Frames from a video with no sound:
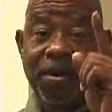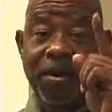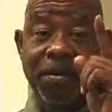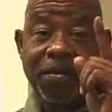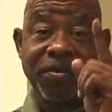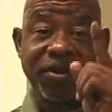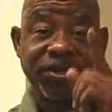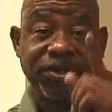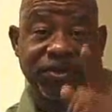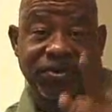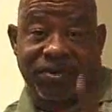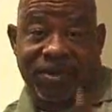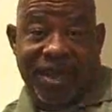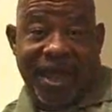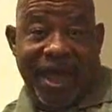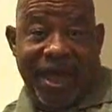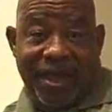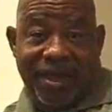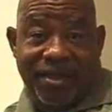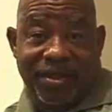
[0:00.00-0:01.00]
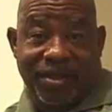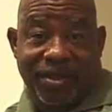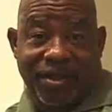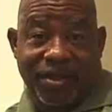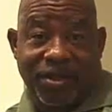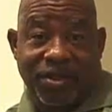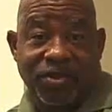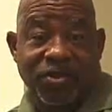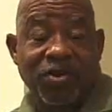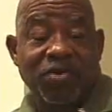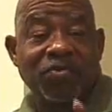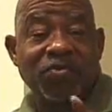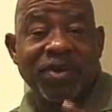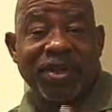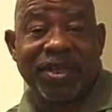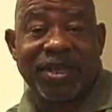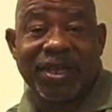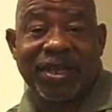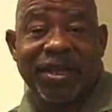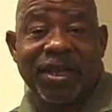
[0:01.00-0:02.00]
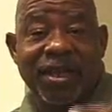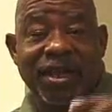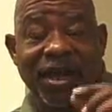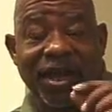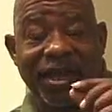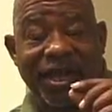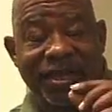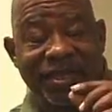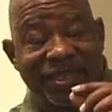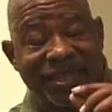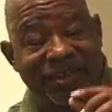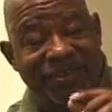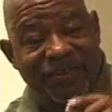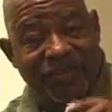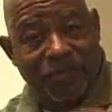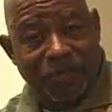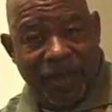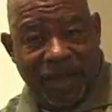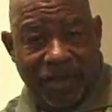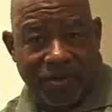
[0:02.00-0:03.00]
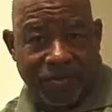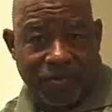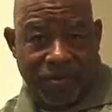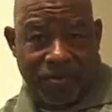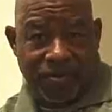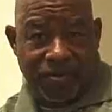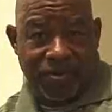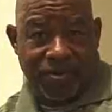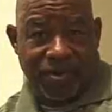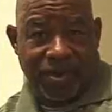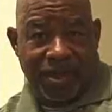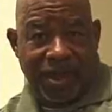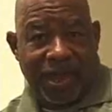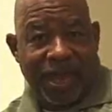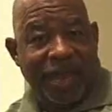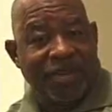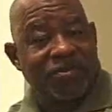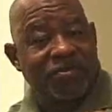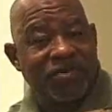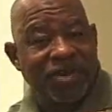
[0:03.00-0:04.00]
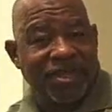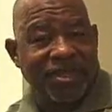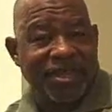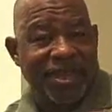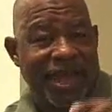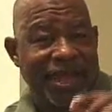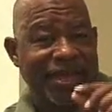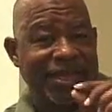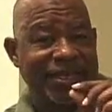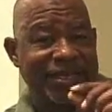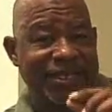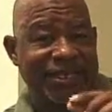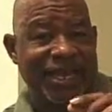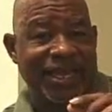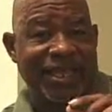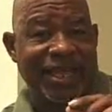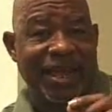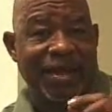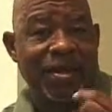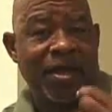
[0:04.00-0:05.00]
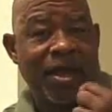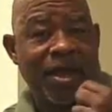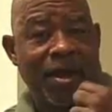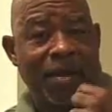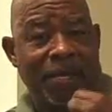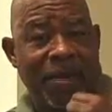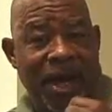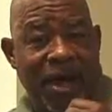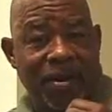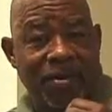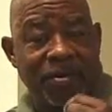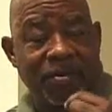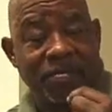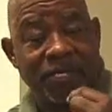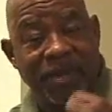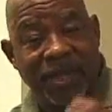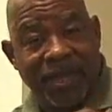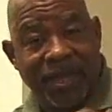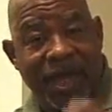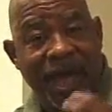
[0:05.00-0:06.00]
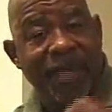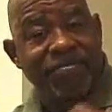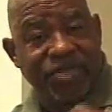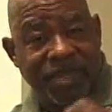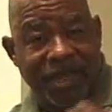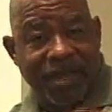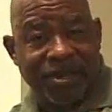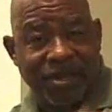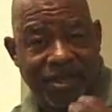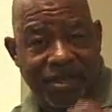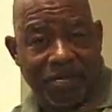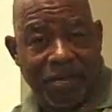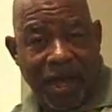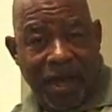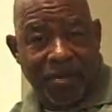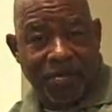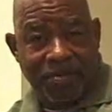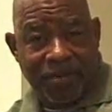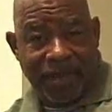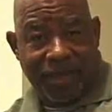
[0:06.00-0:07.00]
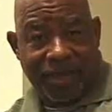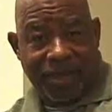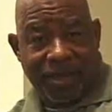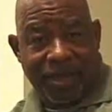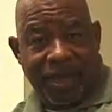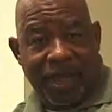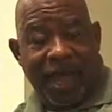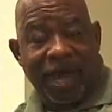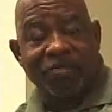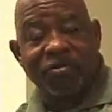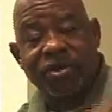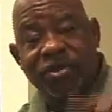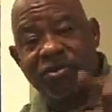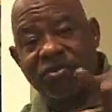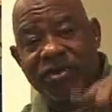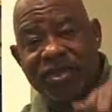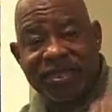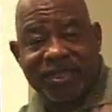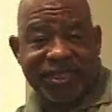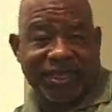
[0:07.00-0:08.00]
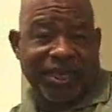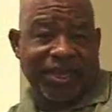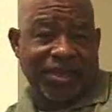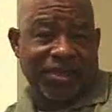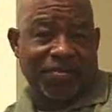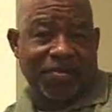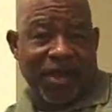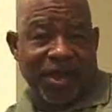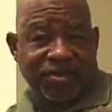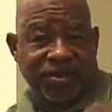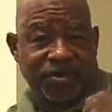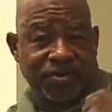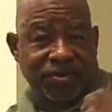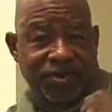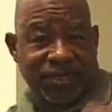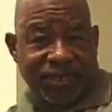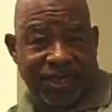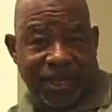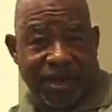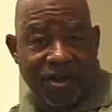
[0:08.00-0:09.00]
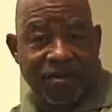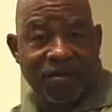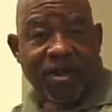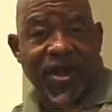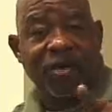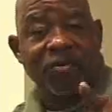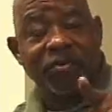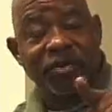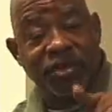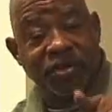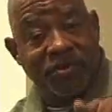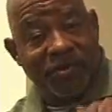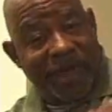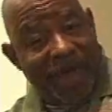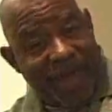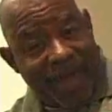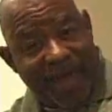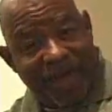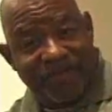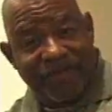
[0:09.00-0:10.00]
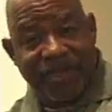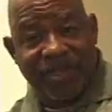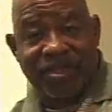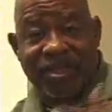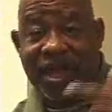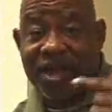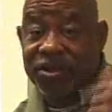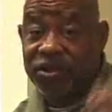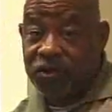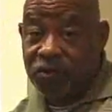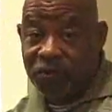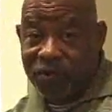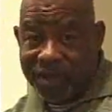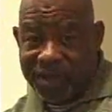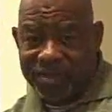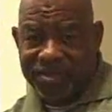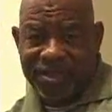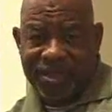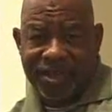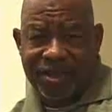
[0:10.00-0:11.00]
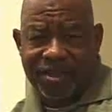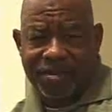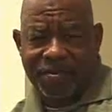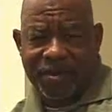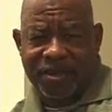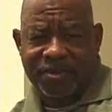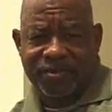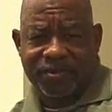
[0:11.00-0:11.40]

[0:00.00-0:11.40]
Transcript: but you're not. You're really despicable. And the reason I can say that about me, I'm saying it about me. And when you can see it about yourself, when you have insight, you will see it about